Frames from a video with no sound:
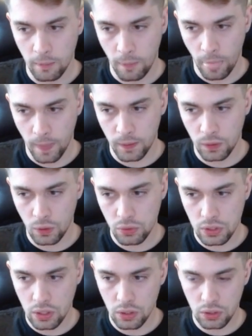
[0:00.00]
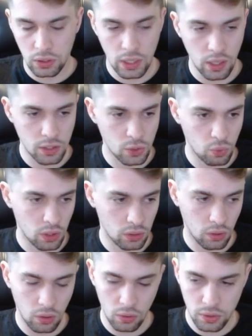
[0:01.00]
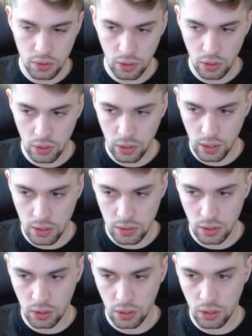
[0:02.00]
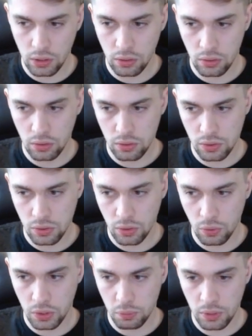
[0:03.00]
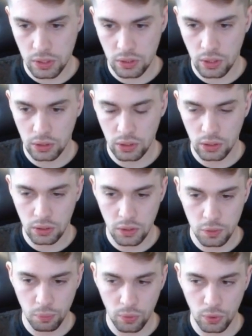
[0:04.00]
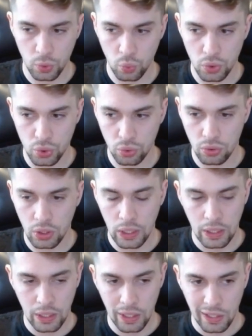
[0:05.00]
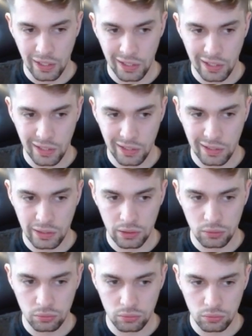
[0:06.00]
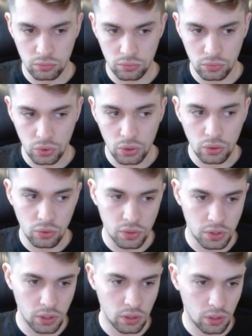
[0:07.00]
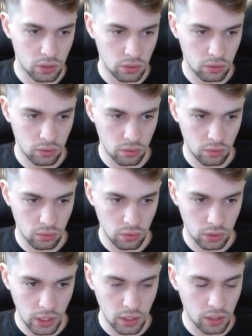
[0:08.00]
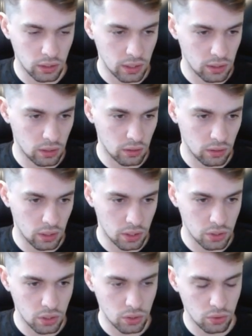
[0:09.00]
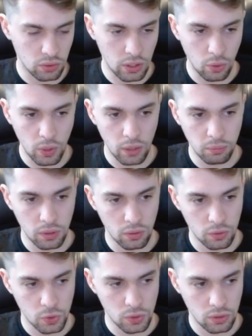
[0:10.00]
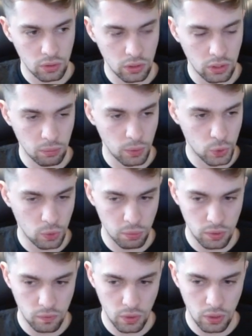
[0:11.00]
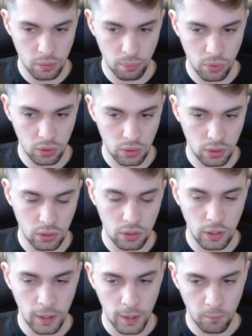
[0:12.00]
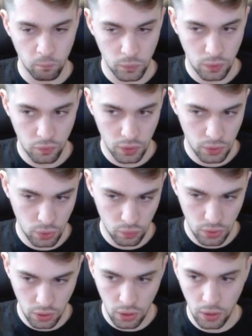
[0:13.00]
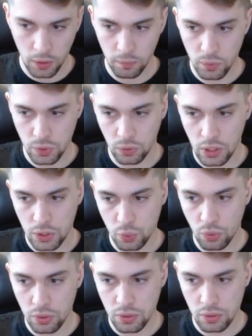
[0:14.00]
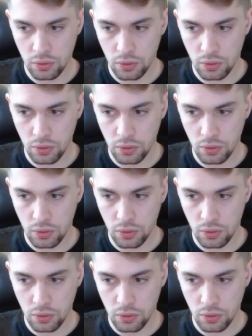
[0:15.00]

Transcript: and those are the dark squared holes against the king. So it means that at this point we should not consider taking the exchange on a1, because the bishop is very important defender of the king. So that's what